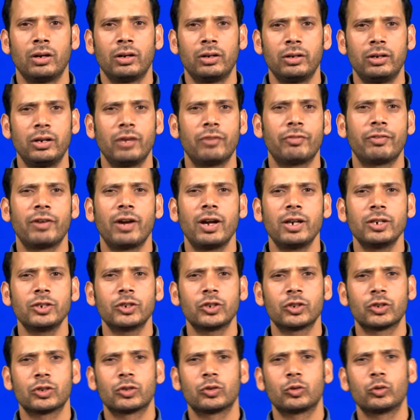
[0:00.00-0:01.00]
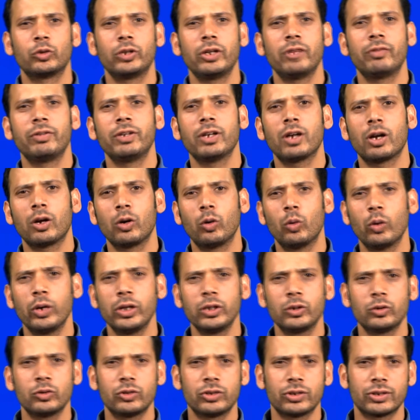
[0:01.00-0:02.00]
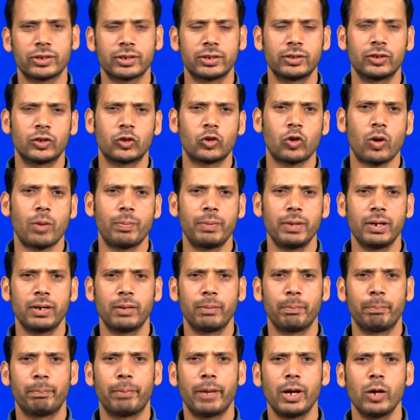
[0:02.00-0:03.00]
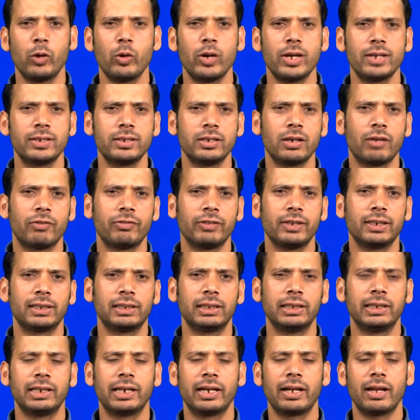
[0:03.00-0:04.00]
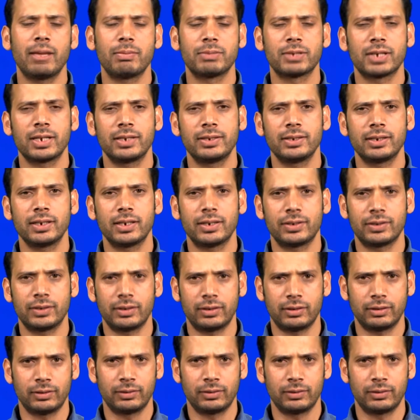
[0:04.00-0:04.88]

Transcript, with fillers: Dear friends, today we are going to discuss the topic bioassay of ethylene and abscisic acid.